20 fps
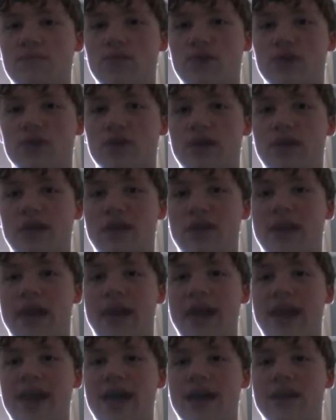You
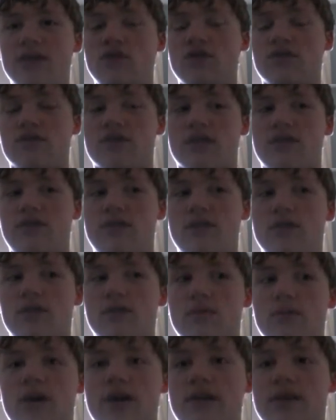can use a
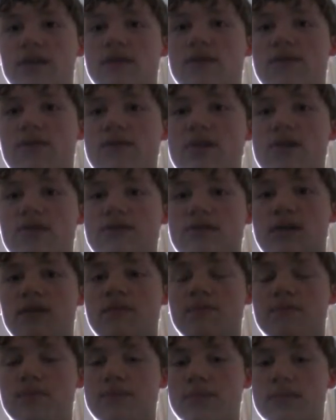continue on any
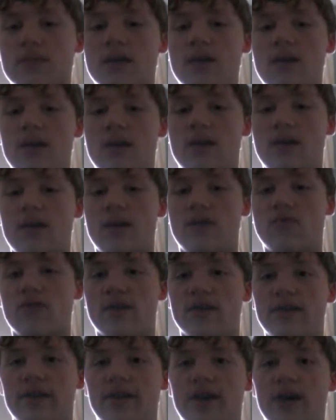difficulty with
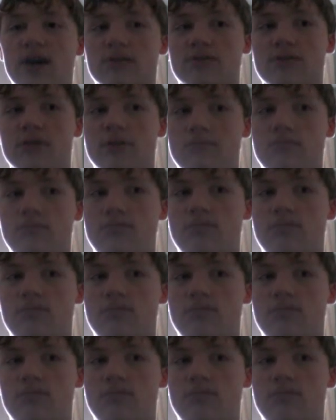any character.